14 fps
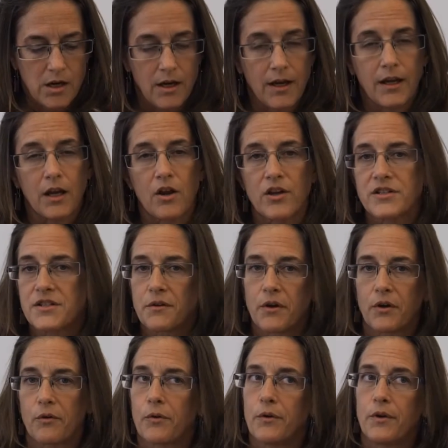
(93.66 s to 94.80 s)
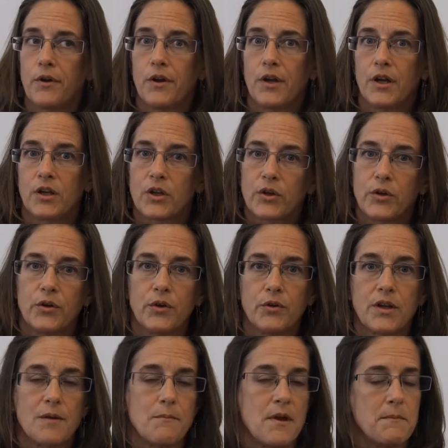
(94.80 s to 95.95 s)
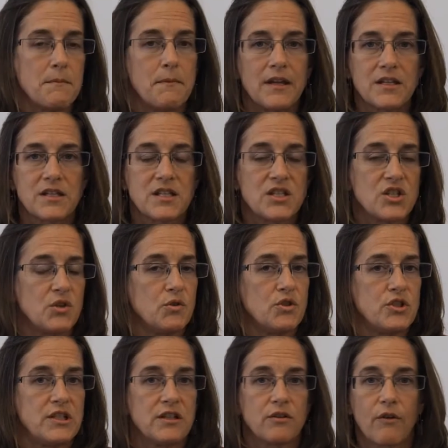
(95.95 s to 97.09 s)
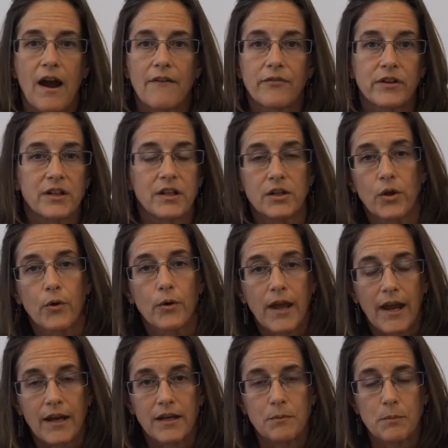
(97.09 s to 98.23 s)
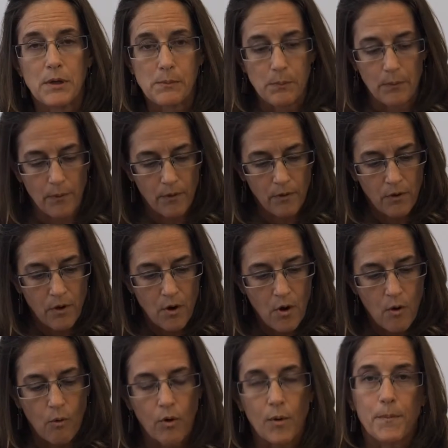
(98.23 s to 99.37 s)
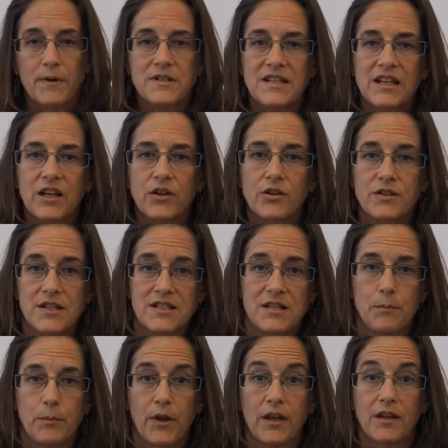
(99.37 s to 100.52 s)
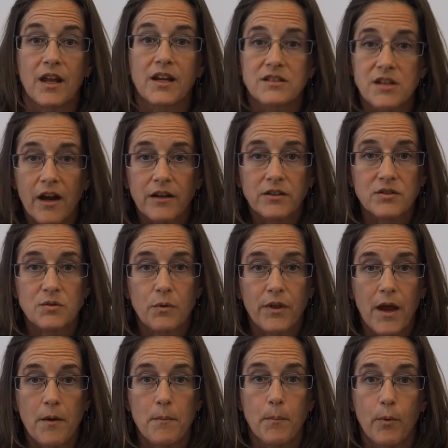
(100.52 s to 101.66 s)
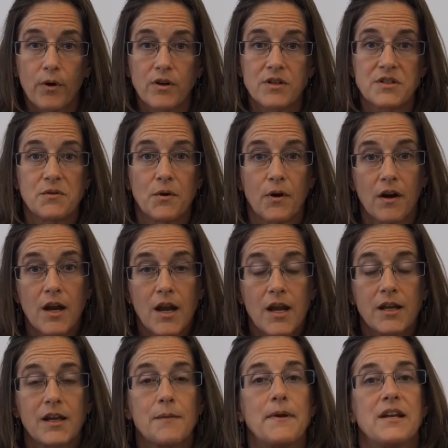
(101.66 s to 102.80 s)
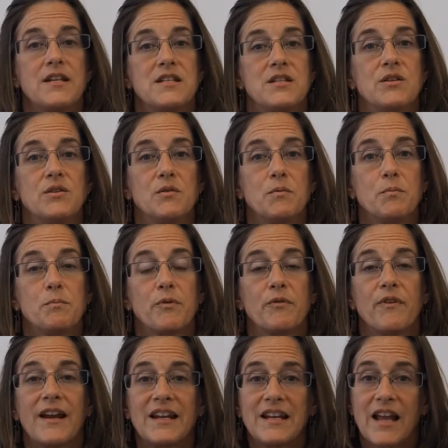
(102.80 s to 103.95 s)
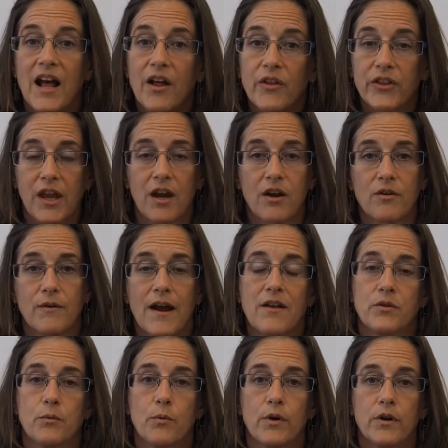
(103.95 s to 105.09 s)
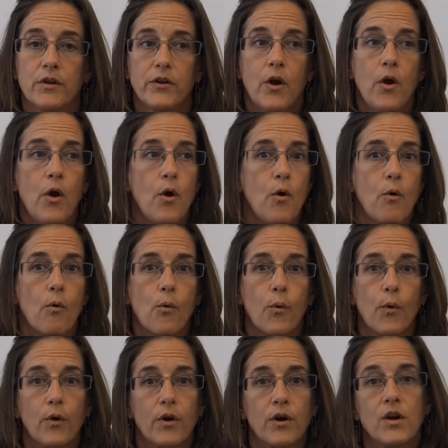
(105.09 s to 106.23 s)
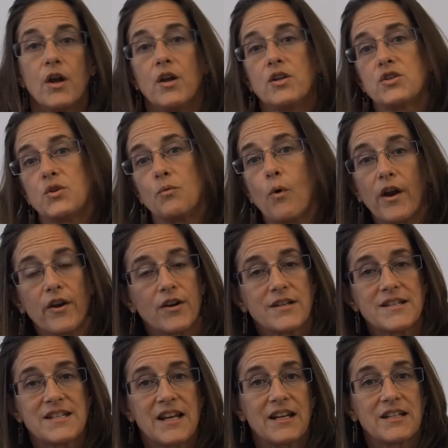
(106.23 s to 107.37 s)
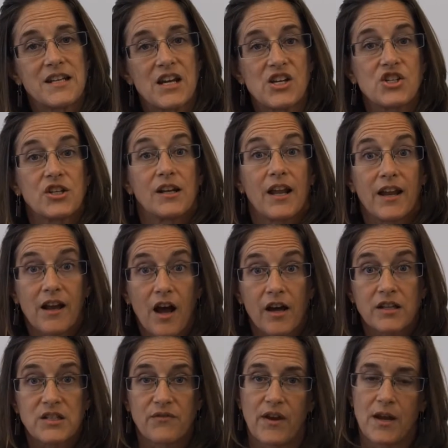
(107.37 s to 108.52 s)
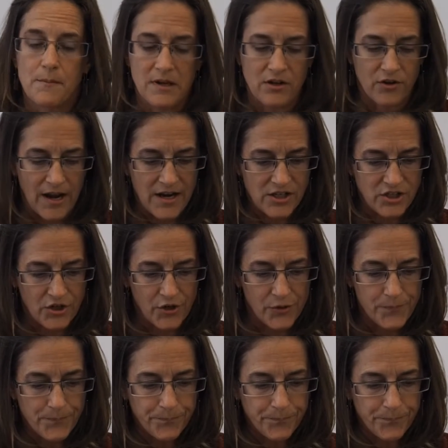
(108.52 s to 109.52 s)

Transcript: It can also include commitments to geographically located people or particular discipline, like Doctors Without Borders, who are committed to providing health care around the world, or to water and sanitation, like Oxfam International.